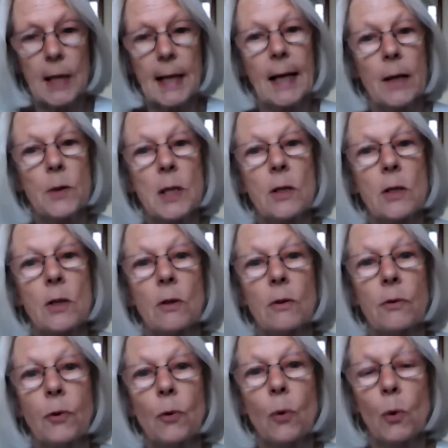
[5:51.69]
out into the
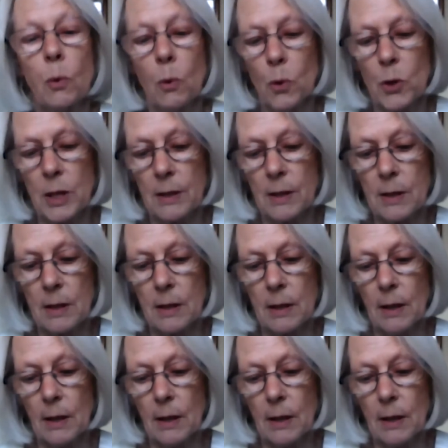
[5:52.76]
four quarters,